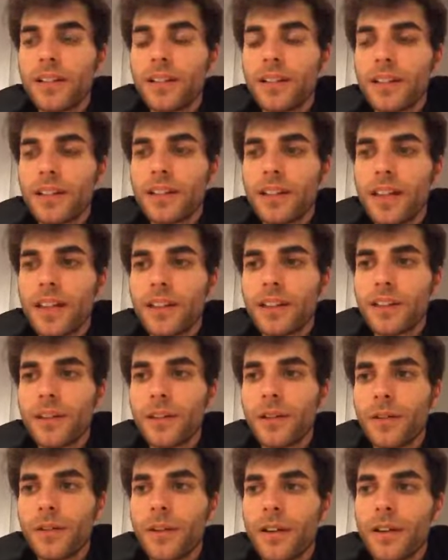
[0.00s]
Then you
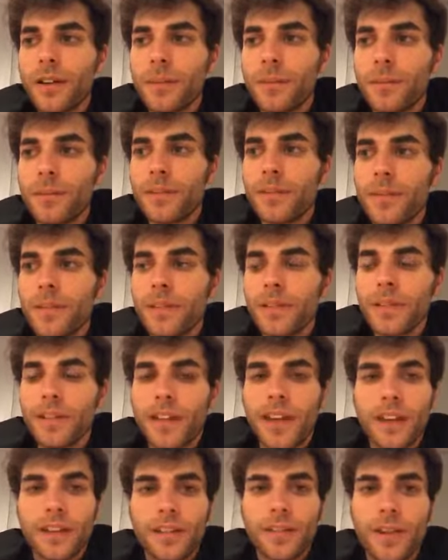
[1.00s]

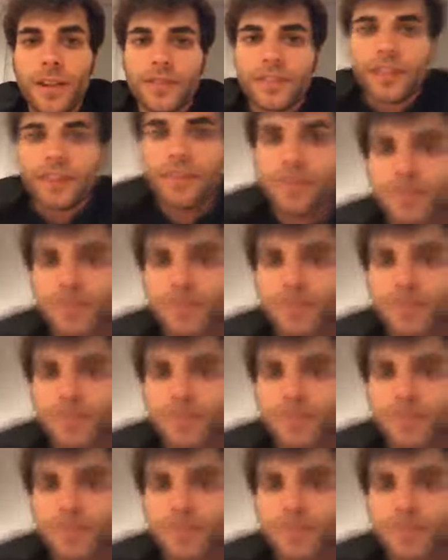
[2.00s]
have to have